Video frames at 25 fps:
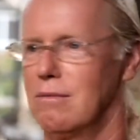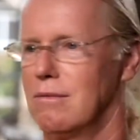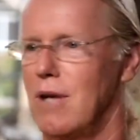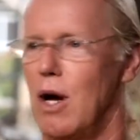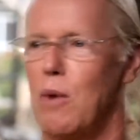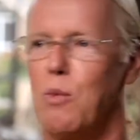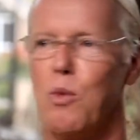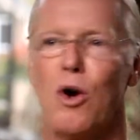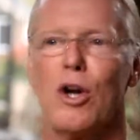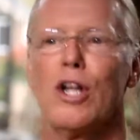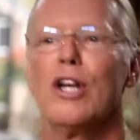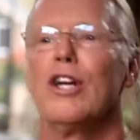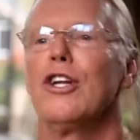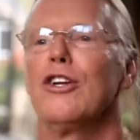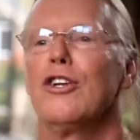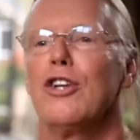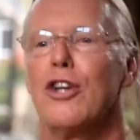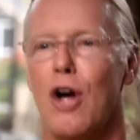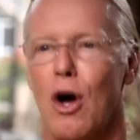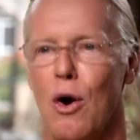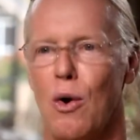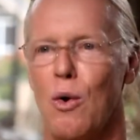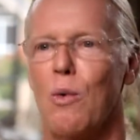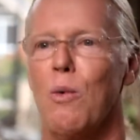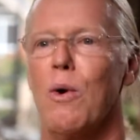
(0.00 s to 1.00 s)
wanted it to
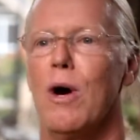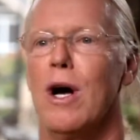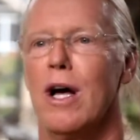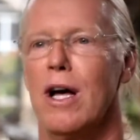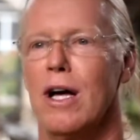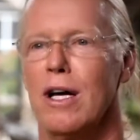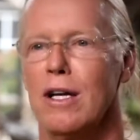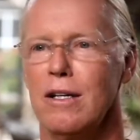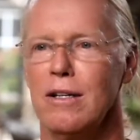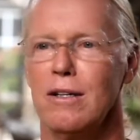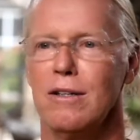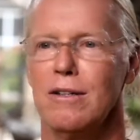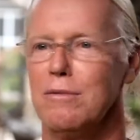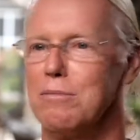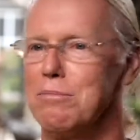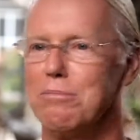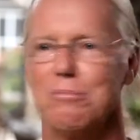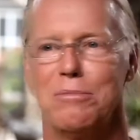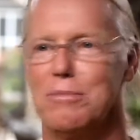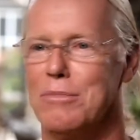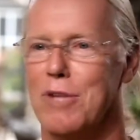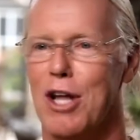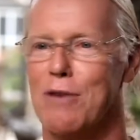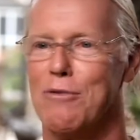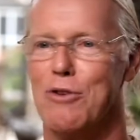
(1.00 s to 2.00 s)
go away.
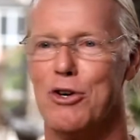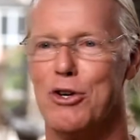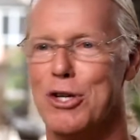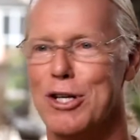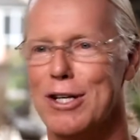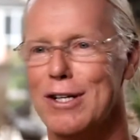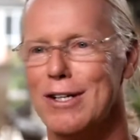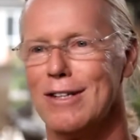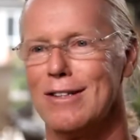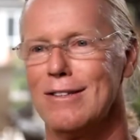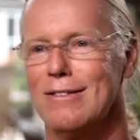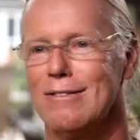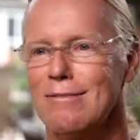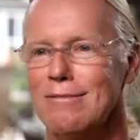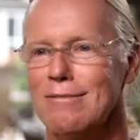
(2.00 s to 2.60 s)
Never did.